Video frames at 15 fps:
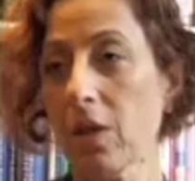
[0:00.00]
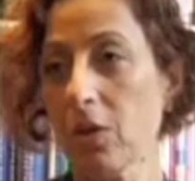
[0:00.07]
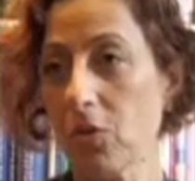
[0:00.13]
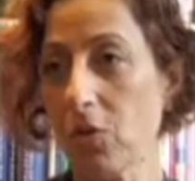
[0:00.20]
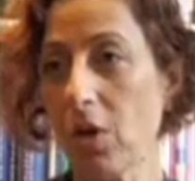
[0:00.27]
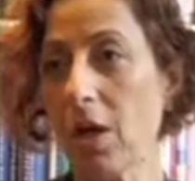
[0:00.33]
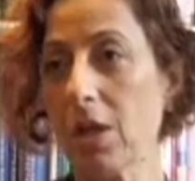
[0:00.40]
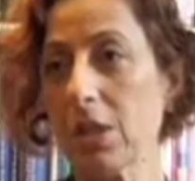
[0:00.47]

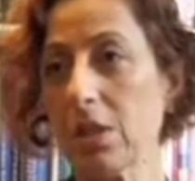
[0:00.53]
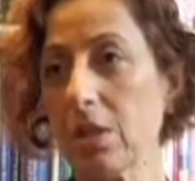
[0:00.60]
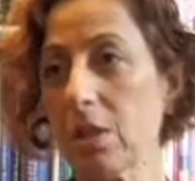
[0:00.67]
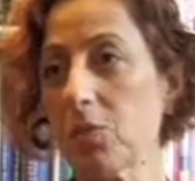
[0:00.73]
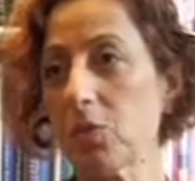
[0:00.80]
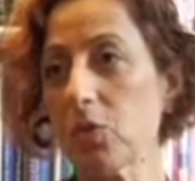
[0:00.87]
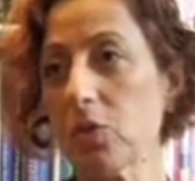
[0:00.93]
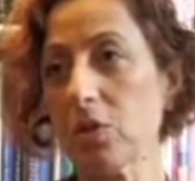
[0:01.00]
to
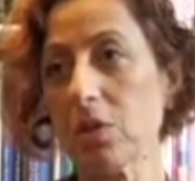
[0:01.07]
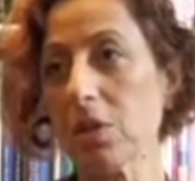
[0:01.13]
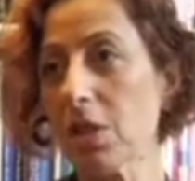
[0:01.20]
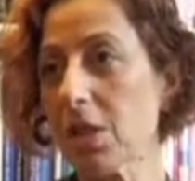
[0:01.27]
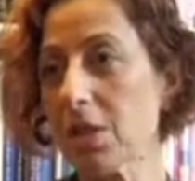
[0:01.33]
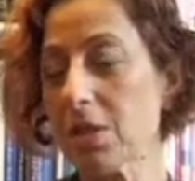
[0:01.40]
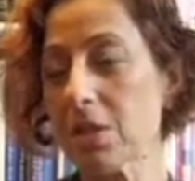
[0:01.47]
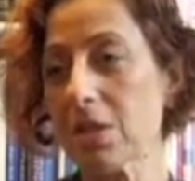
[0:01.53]
Hadramaut, and
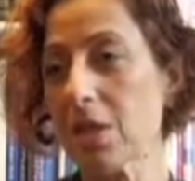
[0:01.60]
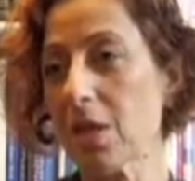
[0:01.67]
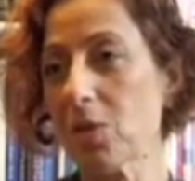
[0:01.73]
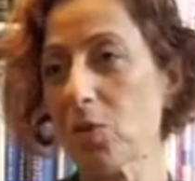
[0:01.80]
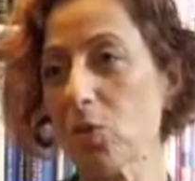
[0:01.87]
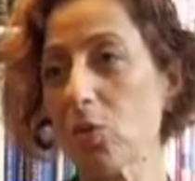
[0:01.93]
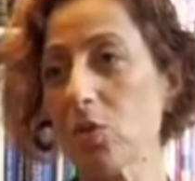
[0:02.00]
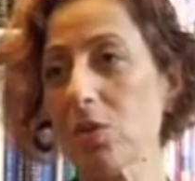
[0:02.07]
that's how
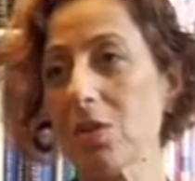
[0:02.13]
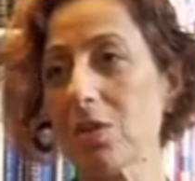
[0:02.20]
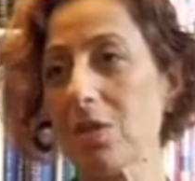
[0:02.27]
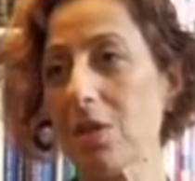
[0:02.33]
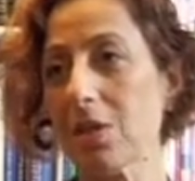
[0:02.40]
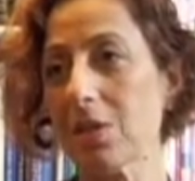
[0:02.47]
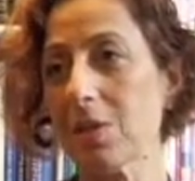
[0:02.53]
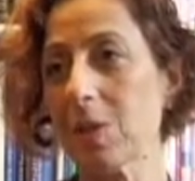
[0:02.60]
it all
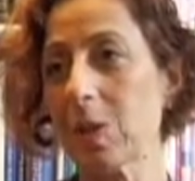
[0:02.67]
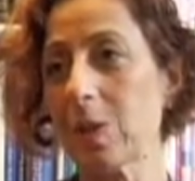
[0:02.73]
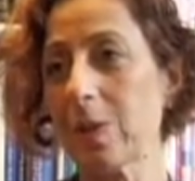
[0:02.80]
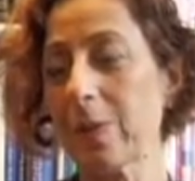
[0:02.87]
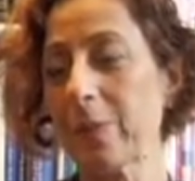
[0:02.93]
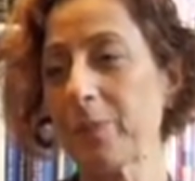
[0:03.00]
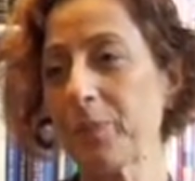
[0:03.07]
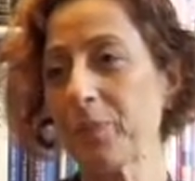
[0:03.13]
started.
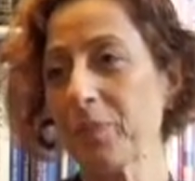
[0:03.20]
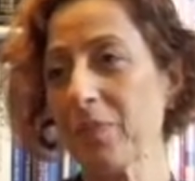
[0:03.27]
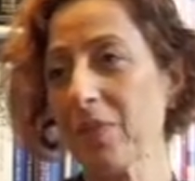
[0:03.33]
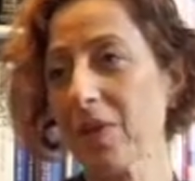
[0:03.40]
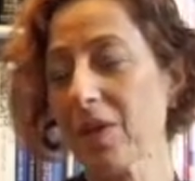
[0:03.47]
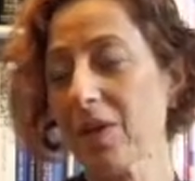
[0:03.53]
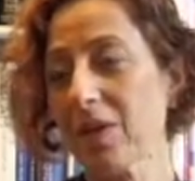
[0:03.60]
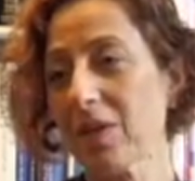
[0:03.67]

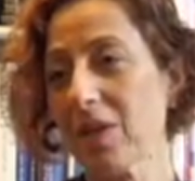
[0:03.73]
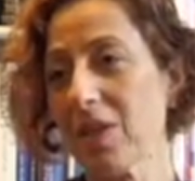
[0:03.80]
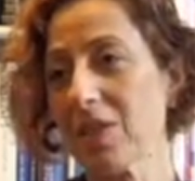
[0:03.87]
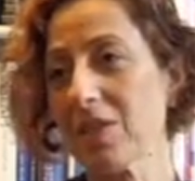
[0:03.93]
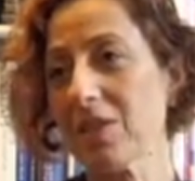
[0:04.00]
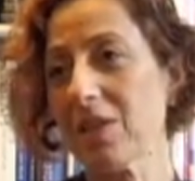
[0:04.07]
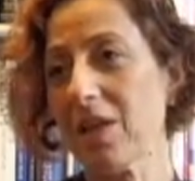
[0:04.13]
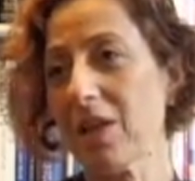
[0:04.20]
It
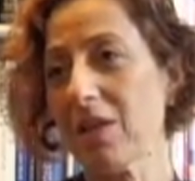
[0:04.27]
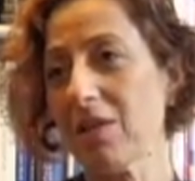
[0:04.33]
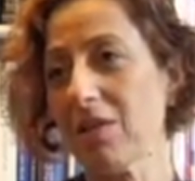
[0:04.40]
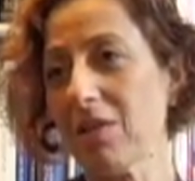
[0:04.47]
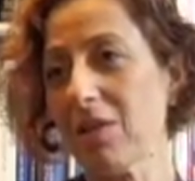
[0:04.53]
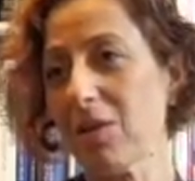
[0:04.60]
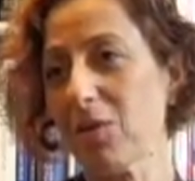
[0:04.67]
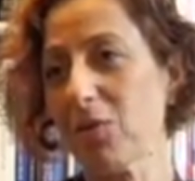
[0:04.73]
hasn't
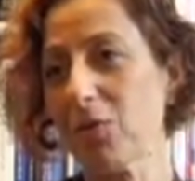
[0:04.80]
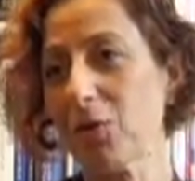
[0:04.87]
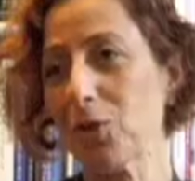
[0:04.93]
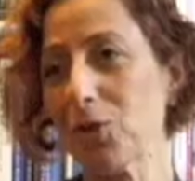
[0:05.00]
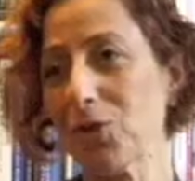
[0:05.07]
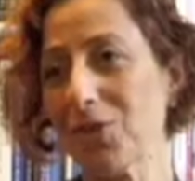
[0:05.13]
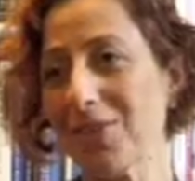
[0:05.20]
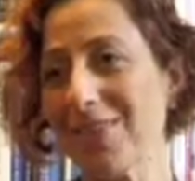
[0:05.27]
ended,
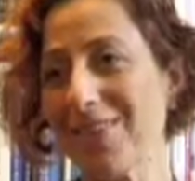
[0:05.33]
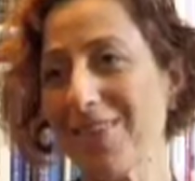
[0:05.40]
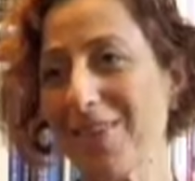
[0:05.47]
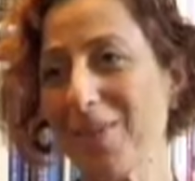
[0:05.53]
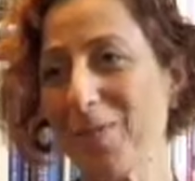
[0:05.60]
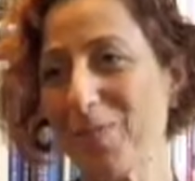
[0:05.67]
unfortunately.